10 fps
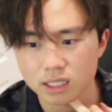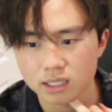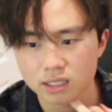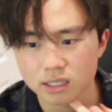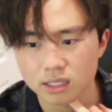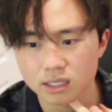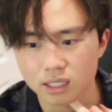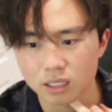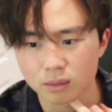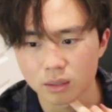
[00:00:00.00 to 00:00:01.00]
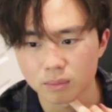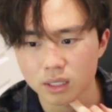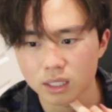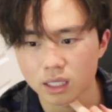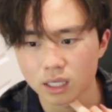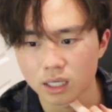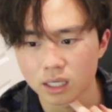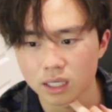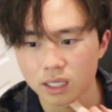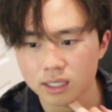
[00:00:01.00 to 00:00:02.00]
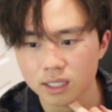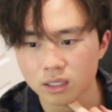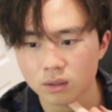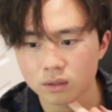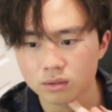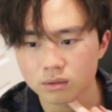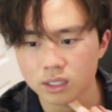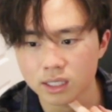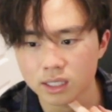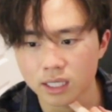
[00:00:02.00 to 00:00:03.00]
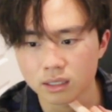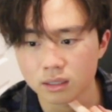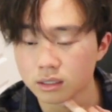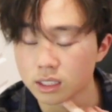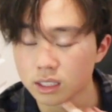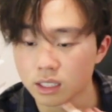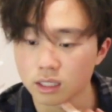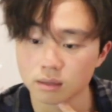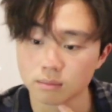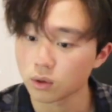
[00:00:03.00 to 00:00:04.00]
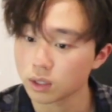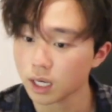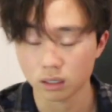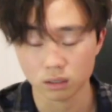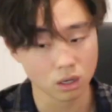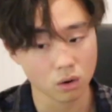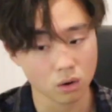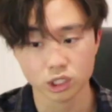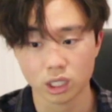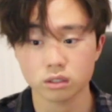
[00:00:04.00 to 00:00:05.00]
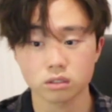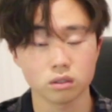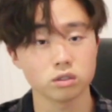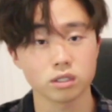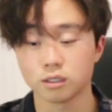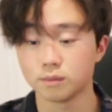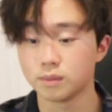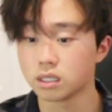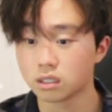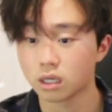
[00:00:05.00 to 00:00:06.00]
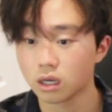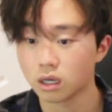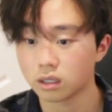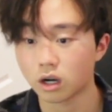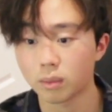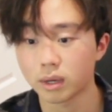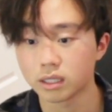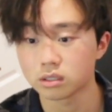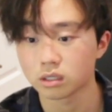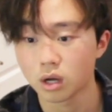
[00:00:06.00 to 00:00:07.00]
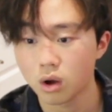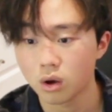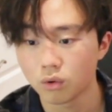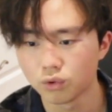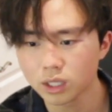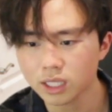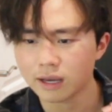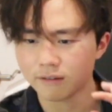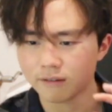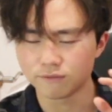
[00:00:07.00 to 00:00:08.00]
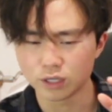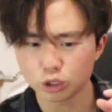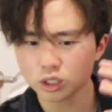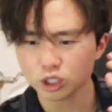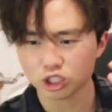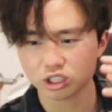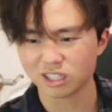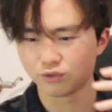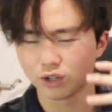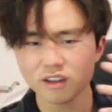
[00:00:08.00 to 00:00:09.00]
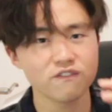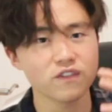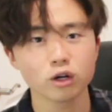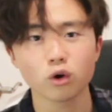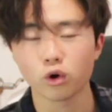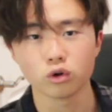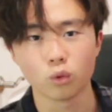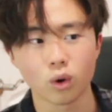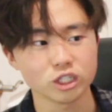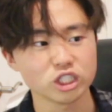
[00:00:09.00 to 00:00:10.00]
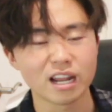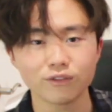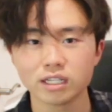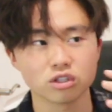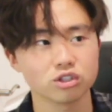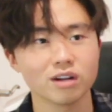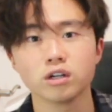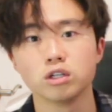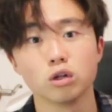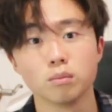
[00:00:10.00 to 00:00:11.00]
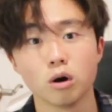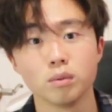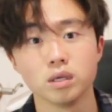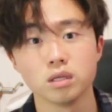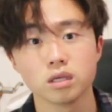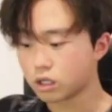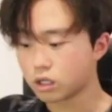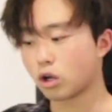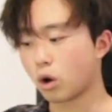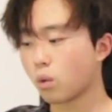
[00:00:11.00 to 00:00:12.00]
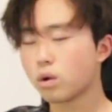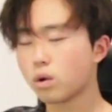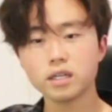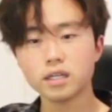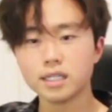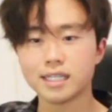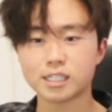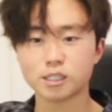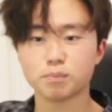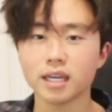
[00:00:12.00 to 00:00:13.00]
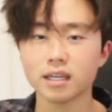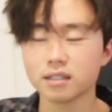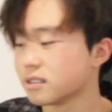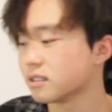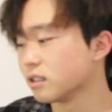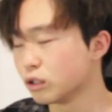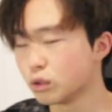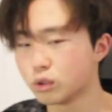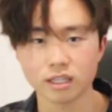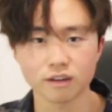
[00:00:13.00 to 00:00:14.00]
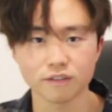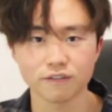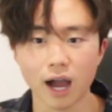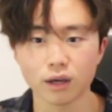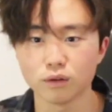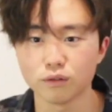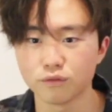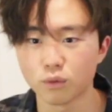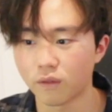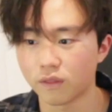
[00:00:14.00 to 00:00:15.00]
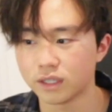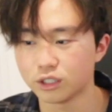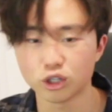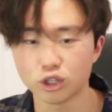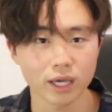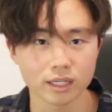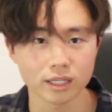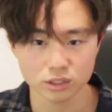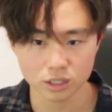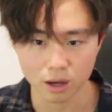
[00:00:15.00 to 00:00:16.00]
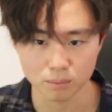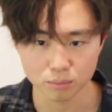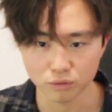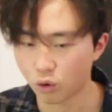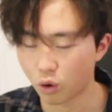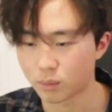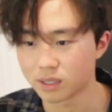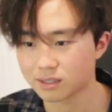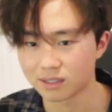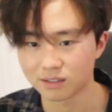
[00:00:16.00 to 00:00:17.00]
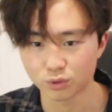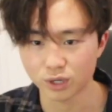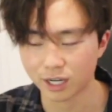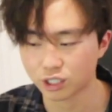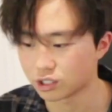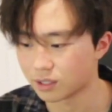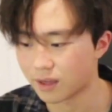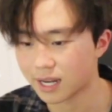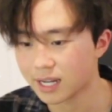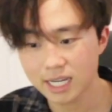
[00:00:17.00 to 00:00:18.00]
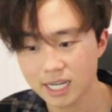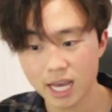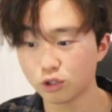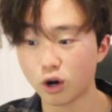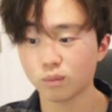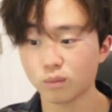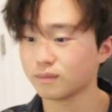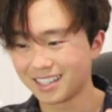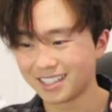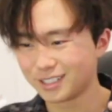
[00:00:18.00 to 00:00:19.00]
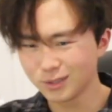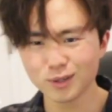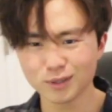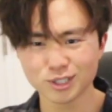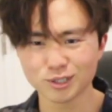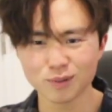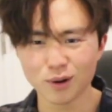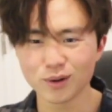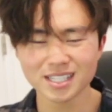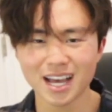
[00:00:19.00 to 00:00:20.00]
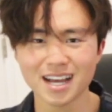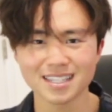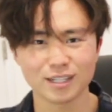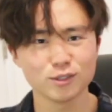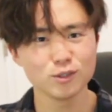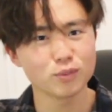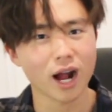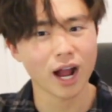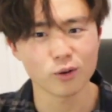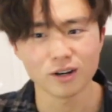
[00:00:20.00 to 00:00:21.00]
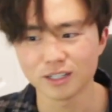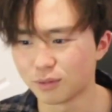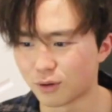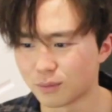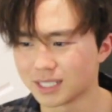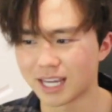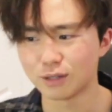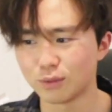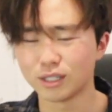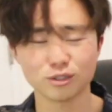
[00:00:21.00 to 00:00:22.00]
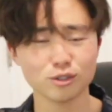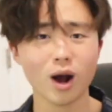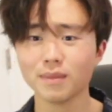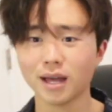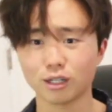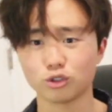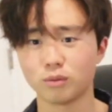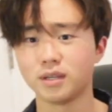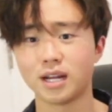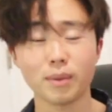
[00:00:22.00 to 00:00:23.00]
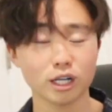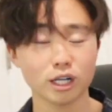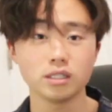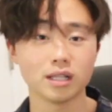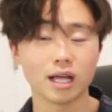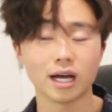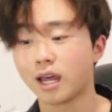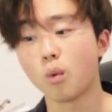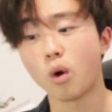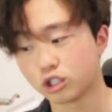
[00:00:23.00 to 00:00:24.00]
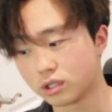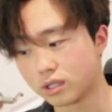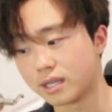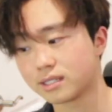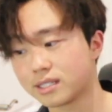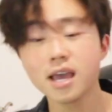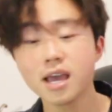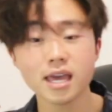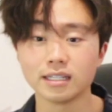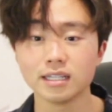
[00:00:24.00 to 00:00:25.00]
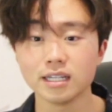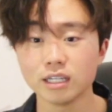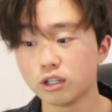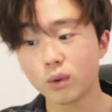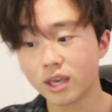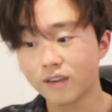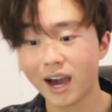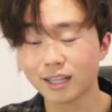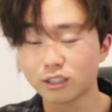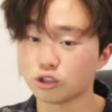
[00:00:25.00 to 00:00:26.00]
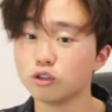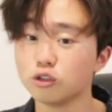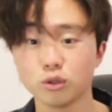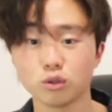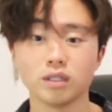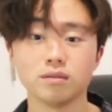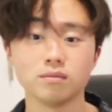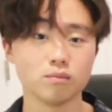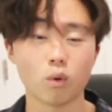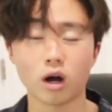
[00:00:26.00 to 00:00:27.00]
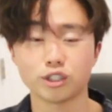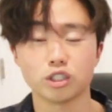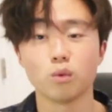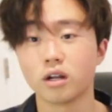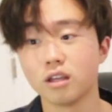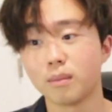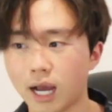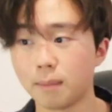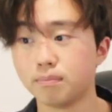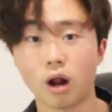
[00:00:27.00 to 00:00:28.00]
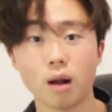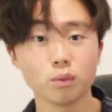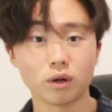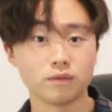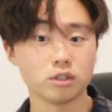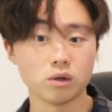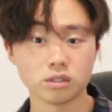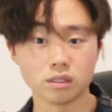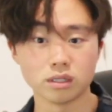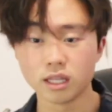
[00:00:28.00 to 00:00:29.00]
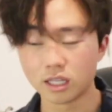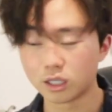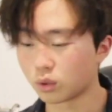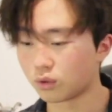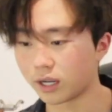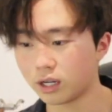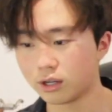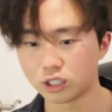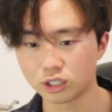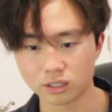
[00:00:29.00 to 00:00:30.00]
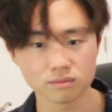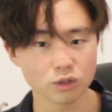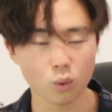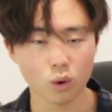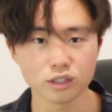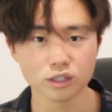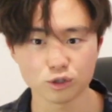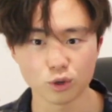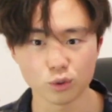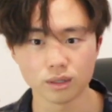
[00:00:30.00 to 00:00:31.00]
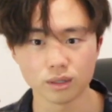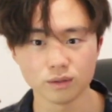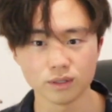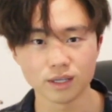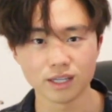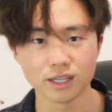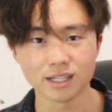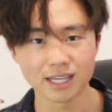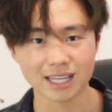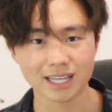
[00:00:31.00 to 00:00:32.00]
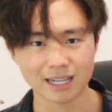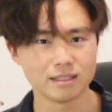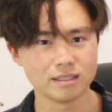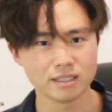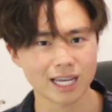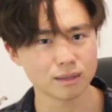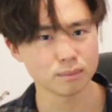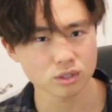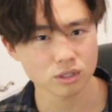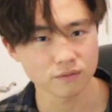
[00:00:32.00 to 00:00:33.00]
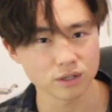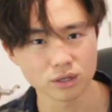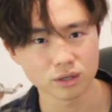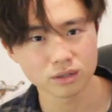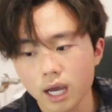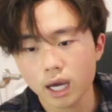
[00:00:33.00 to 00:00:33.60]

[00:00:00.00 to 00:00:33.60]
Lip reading: It's gonna come up. Kyul Tutin and Hyunjin Kim. Okay, yo, shout out to those guys because y'all made some really visually just really fun choreo to watch. There's never a dull moment. So, despite losing the file for the showcase performance, the reaction to that, you know, Studio Choom always has like super high quality performance anyway, so I'm not tripping. I'm actually glad that I watched this. And you know, if I had to choose between watching one of them, I probably would have chosen this one right here just because the quality is so good. It's like a second music video.